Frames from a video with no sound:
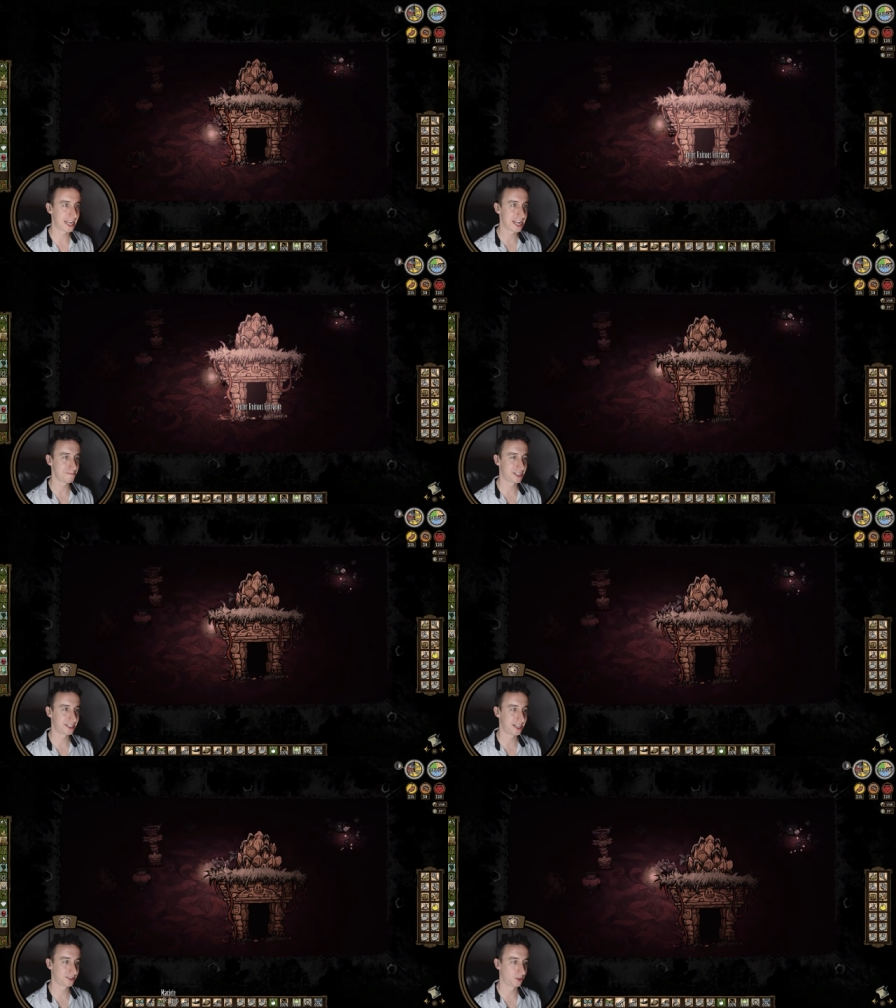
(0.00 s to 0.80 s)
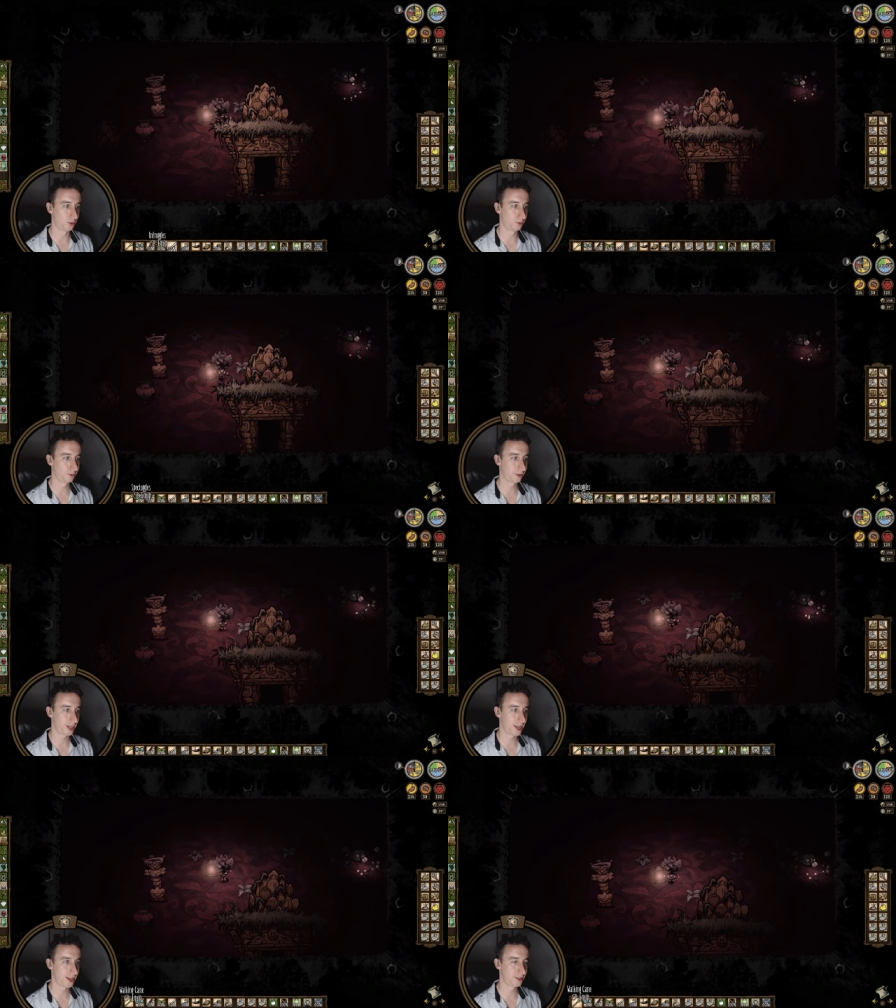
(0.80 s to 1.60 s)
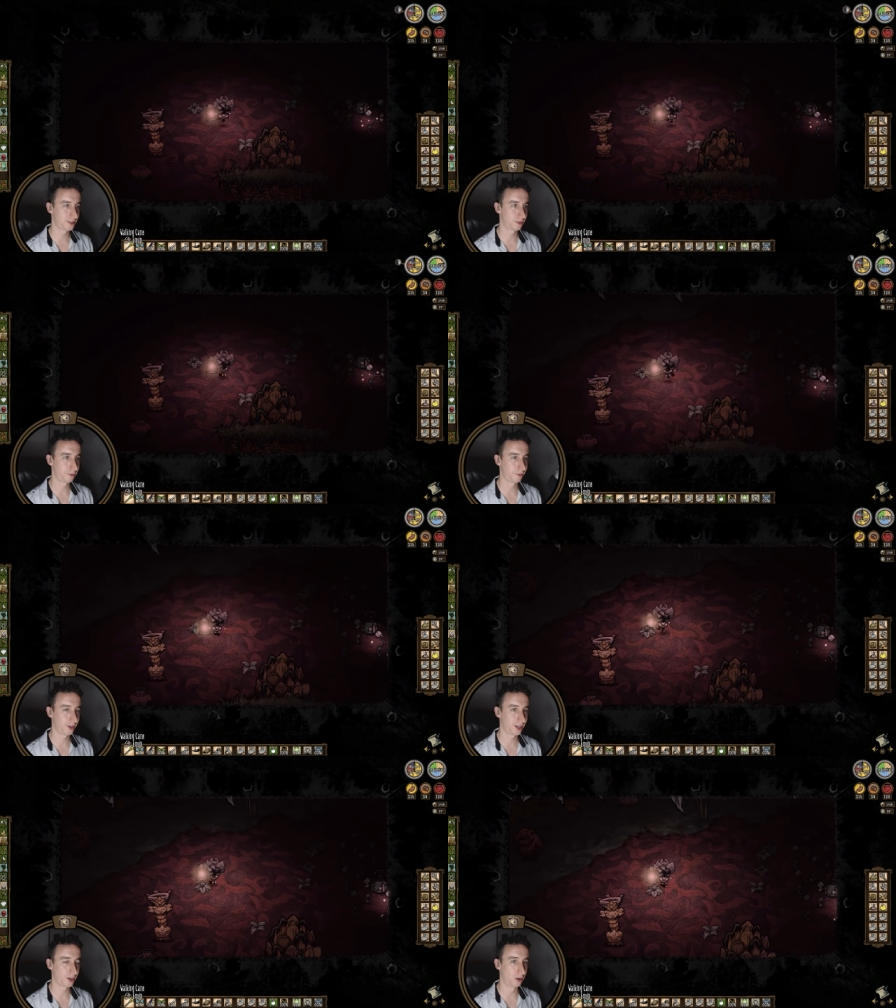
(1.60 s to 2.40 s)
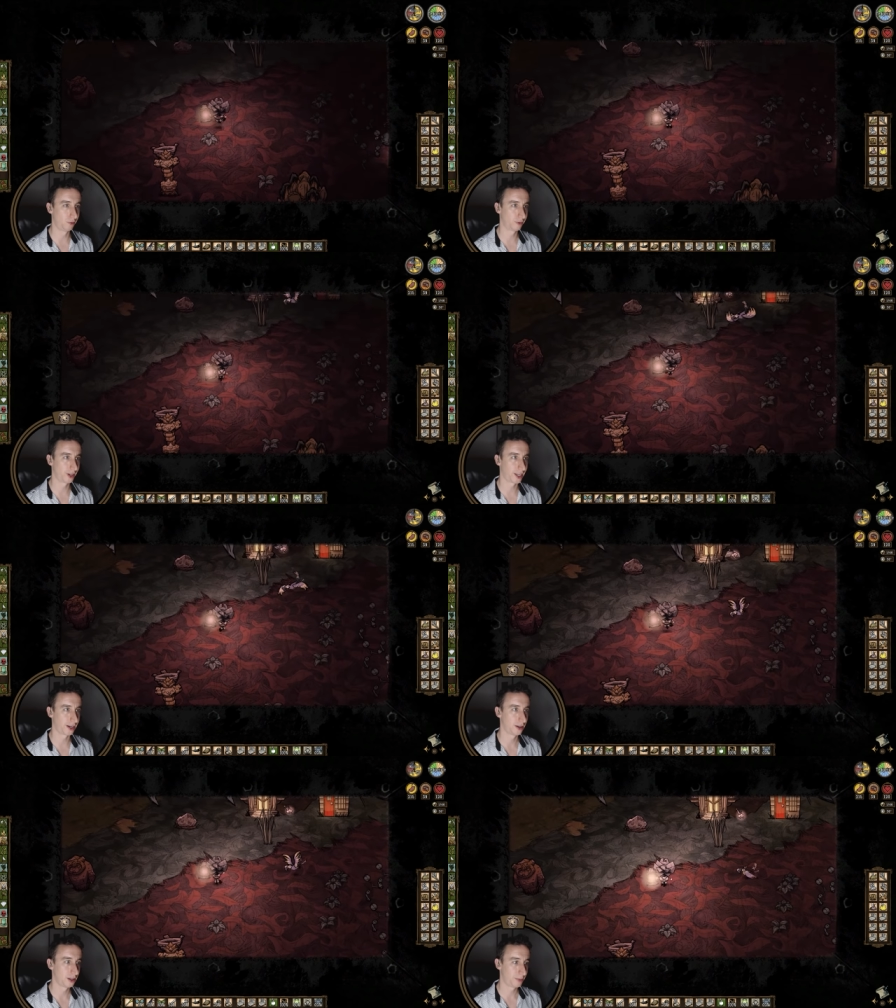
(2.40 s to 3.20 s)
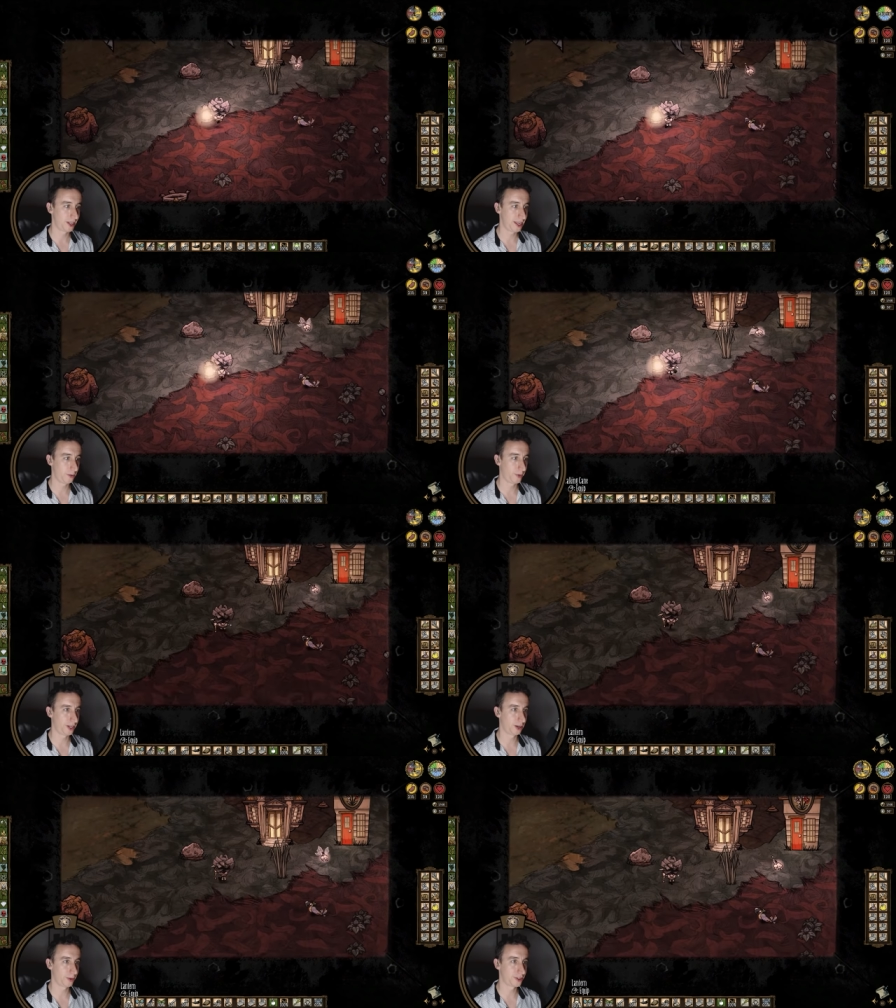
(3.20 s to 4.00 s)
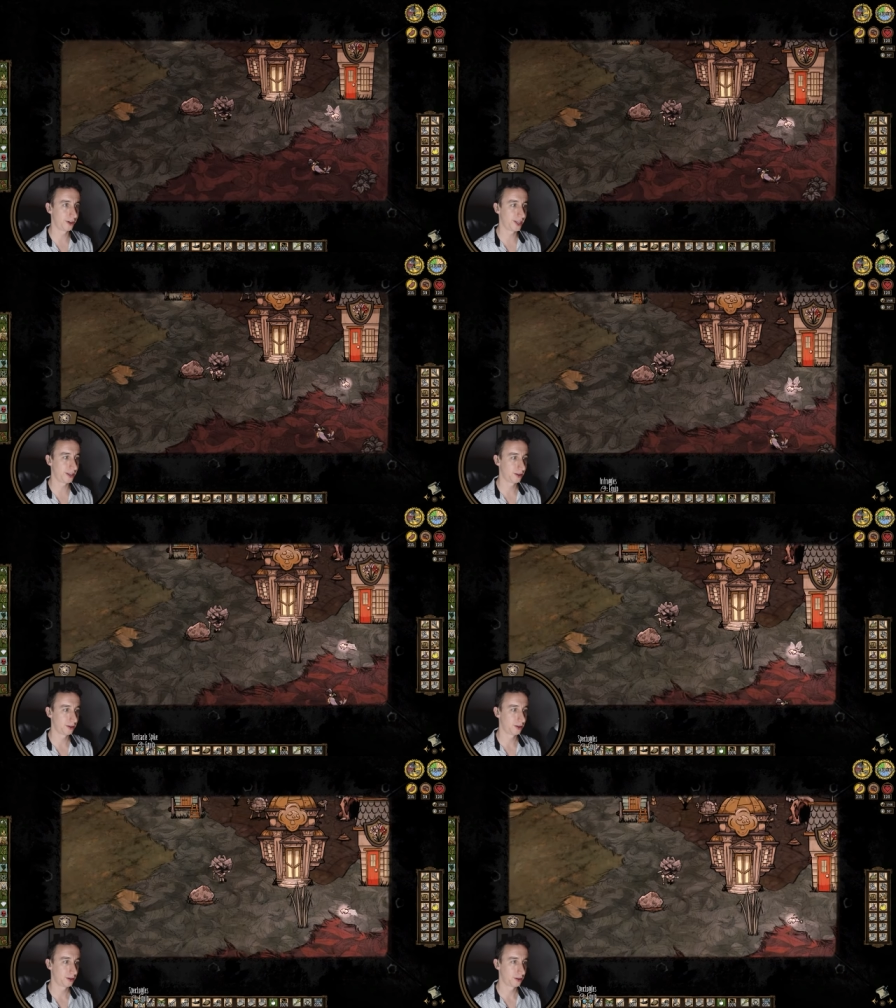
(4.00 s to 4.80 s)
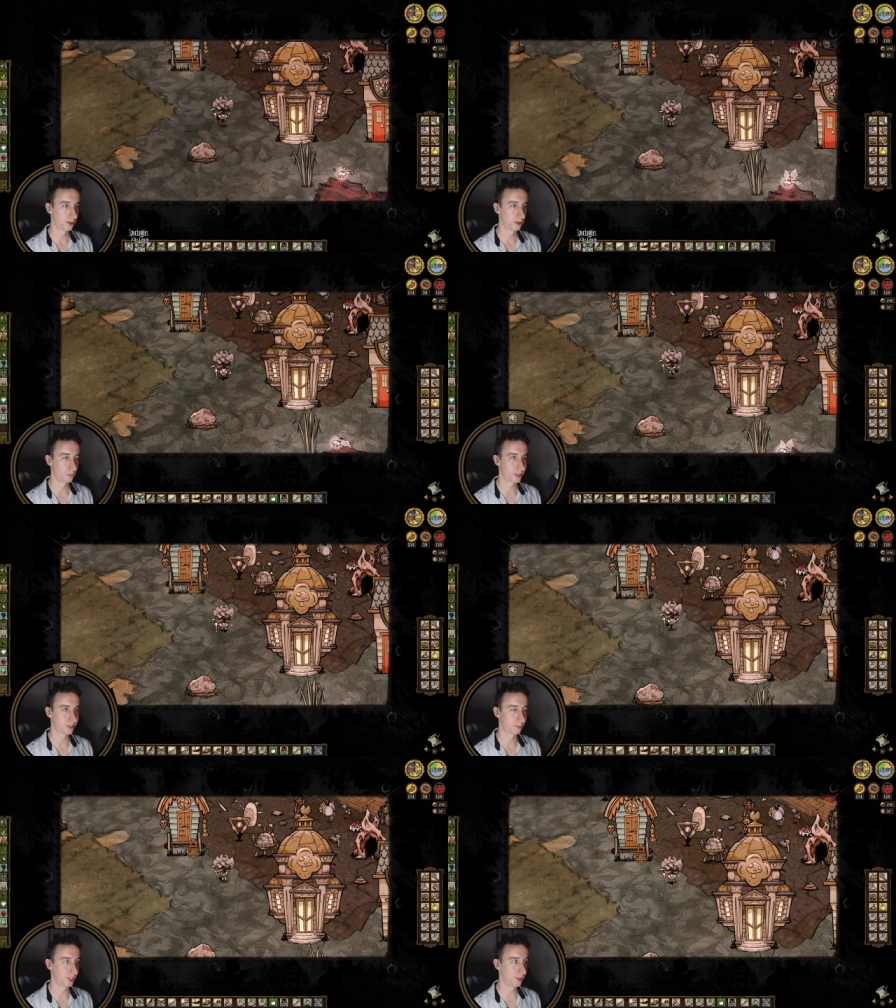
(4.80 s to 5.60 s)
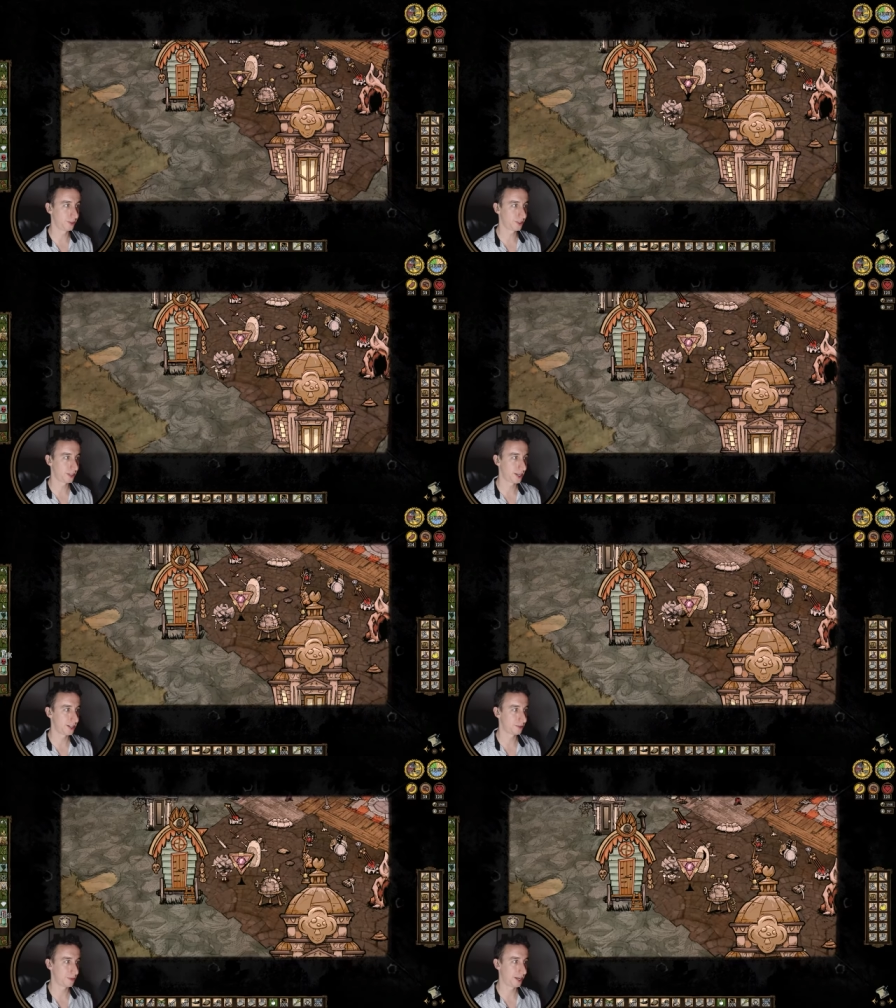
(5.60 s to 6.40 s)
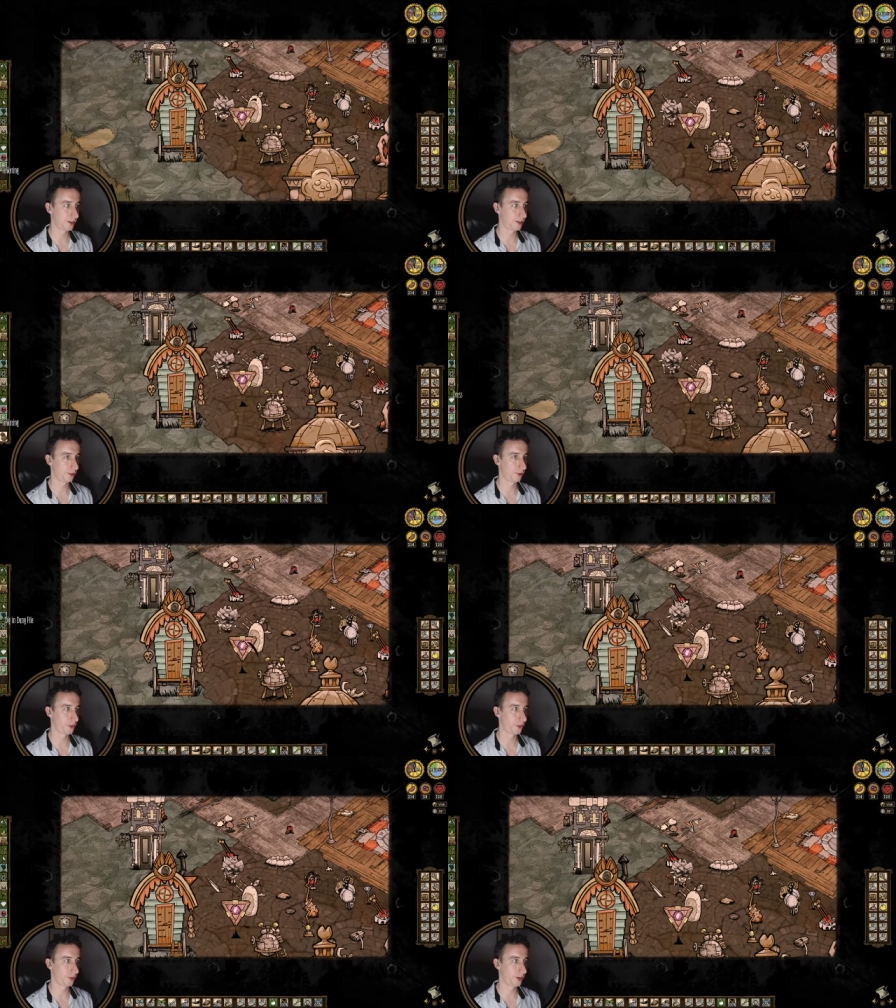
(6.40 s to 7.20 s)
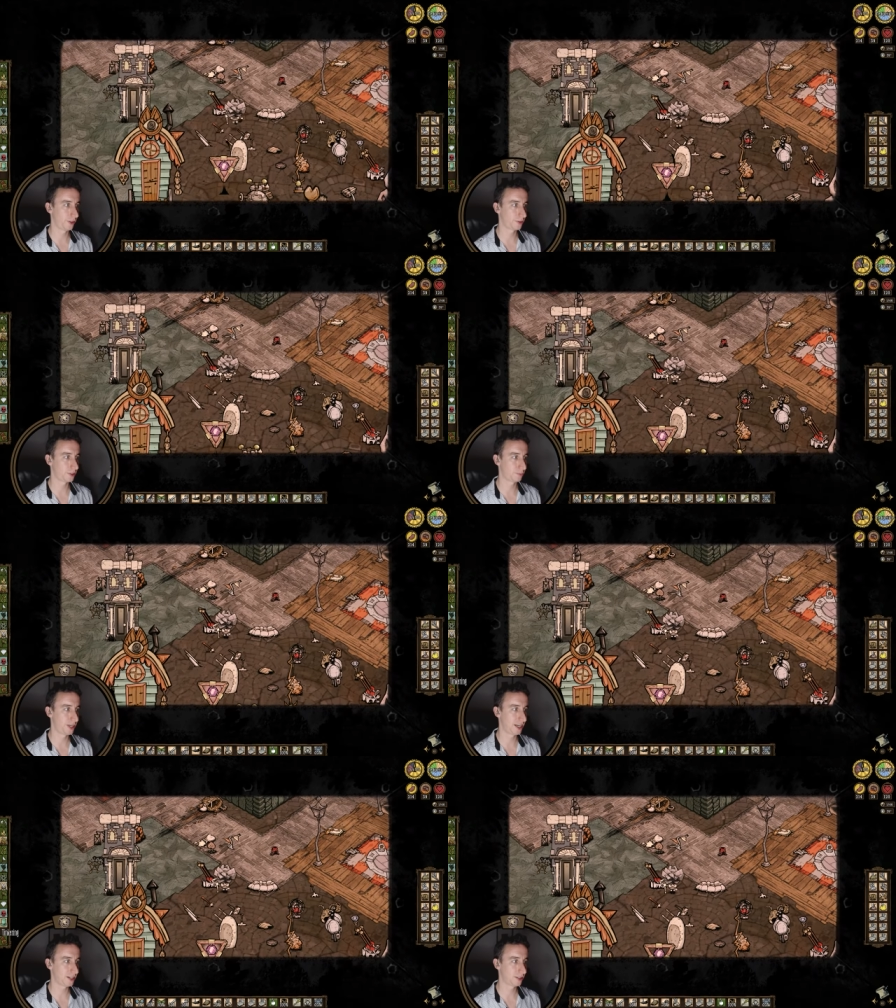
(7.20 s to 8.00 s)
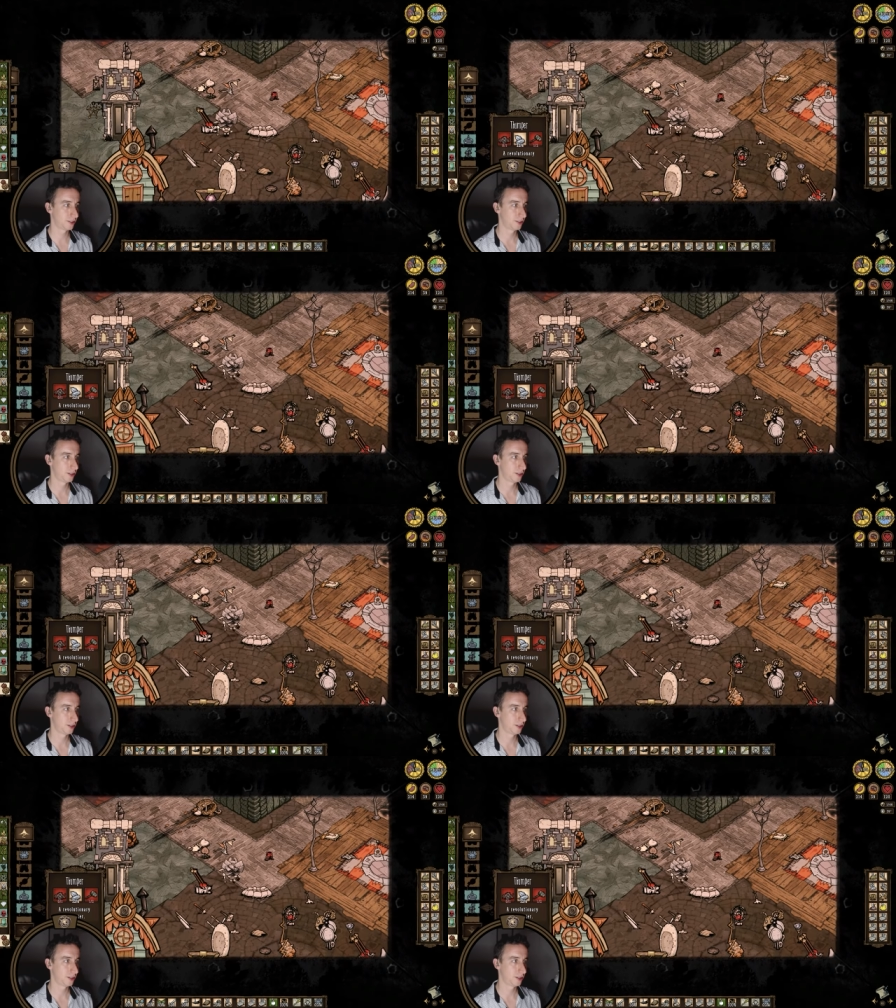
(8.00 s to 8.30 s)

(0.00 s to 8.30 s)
same mistakes over and friggin' over again. But hey, we are returning with some loot. I need to make another spec.